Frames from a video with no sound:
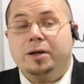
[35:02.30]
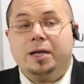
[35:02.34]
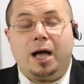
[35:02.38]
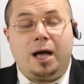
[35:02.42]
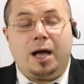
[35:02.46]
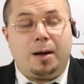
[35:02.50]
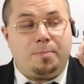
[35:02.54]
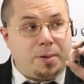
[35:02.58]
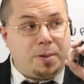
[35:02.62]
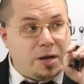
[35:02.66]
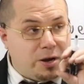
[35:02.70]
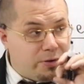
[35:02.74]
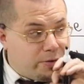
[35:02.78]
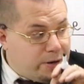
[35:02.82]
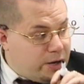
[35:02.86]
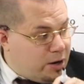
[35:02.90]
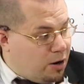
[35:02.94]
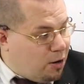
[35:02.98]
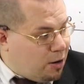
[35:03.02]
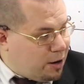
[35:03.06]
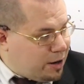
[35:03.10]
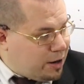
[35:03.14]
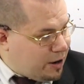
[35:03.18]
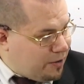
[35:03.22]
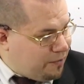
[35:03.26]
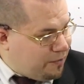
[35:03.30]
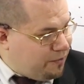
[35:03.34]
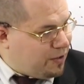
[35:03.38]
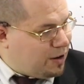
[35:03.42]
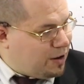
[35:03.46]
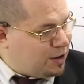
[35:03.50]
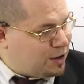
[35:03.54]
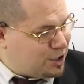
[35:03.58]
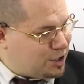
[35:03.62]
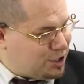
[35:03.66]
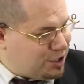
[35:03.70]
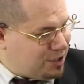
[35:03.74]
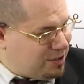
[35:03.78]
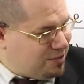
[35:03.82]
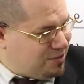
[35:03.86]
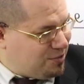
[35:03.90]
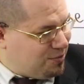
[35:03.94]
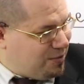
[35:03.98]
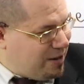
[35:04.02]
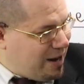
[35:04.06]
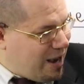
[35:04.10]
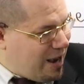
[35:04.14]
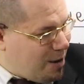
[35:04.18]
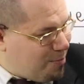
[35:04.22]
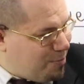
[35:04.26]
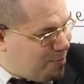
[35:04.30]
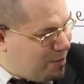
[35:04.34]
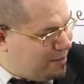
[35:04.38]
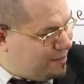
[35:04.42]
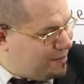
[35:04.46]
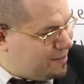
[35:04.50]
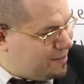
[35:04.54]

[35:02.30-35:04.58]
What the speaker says: periodic function. So what happens is